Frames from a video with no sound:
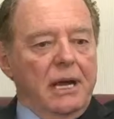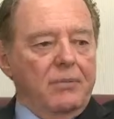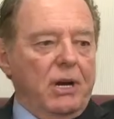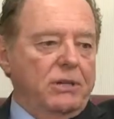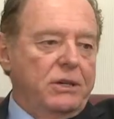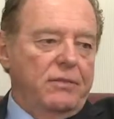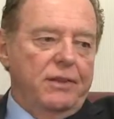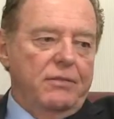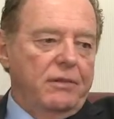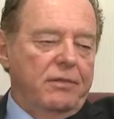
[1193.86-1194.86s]
hemorrhagic
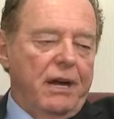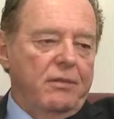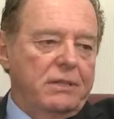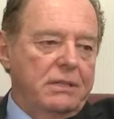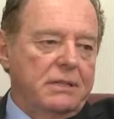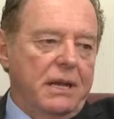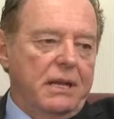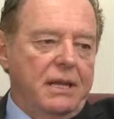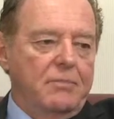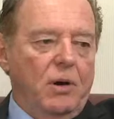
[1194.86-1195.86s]
fever viruses
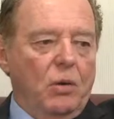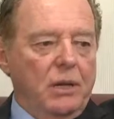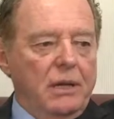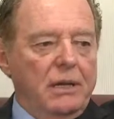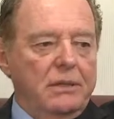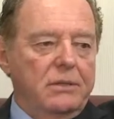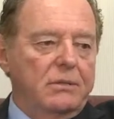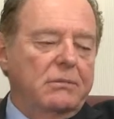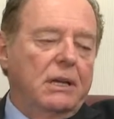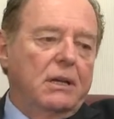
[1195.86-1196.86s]
like Ebola to
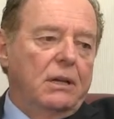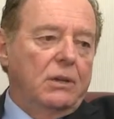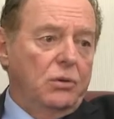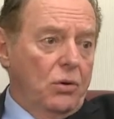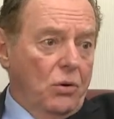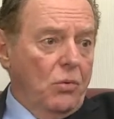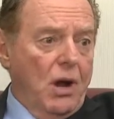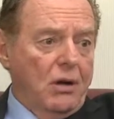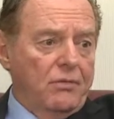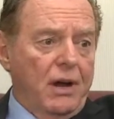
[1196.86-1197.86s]

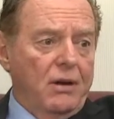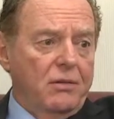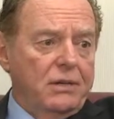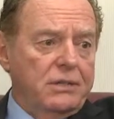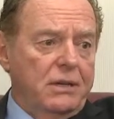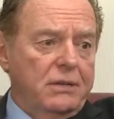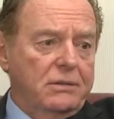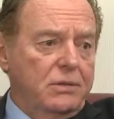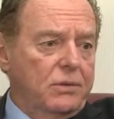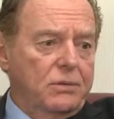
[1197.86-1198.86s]
Norwalk virus
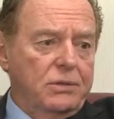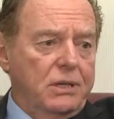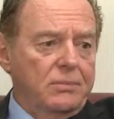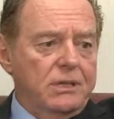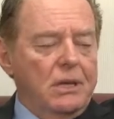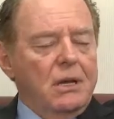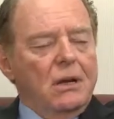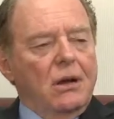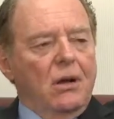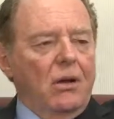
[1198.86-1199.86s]
on cruise ships,
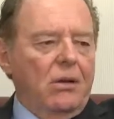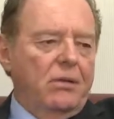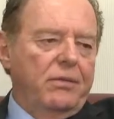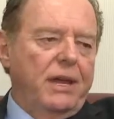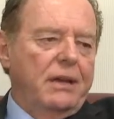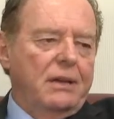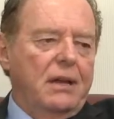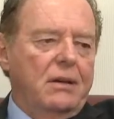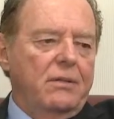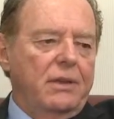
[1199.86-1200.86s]
all of that
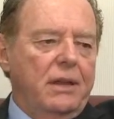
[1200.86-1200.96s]
kind of